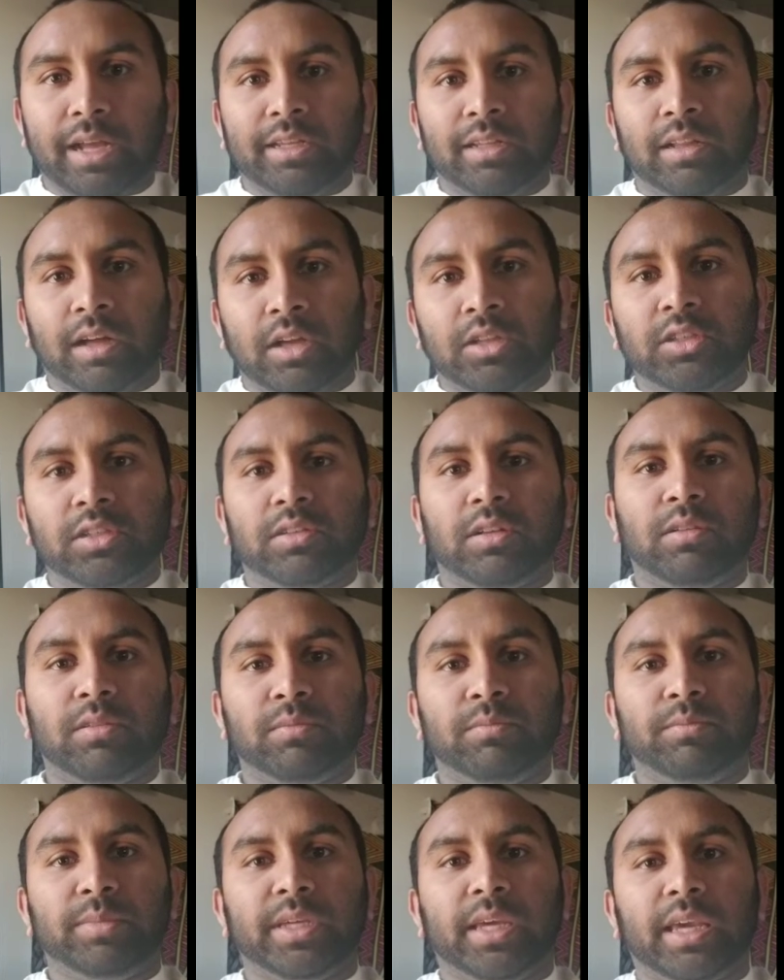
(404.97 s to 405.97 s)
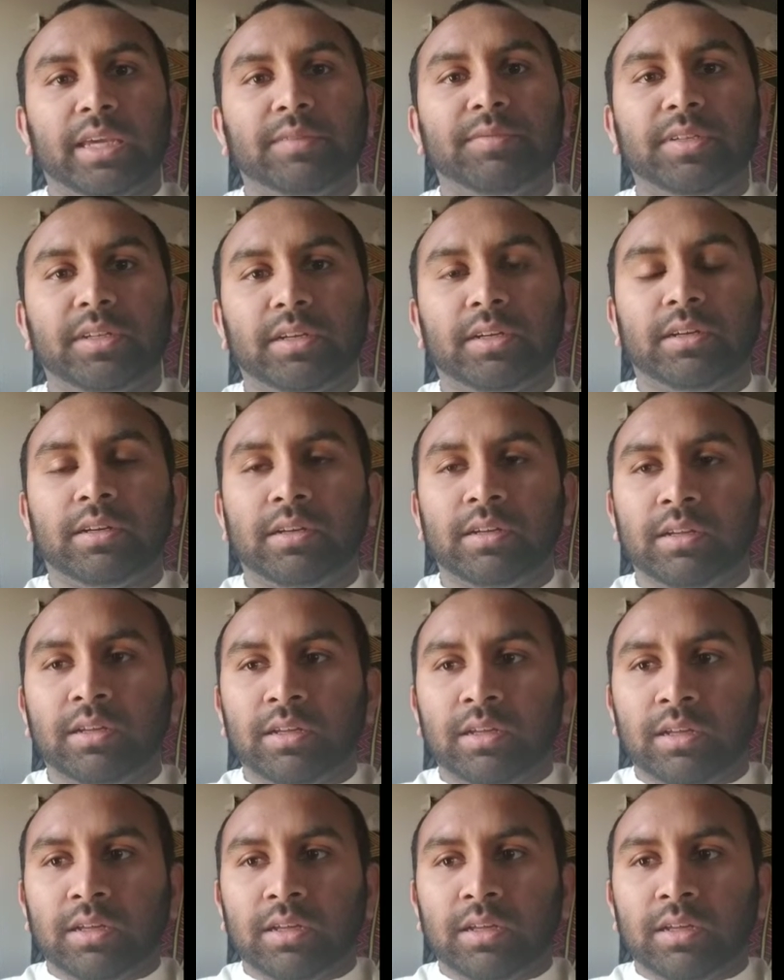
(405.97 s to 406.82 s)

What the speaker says: ideological behavior,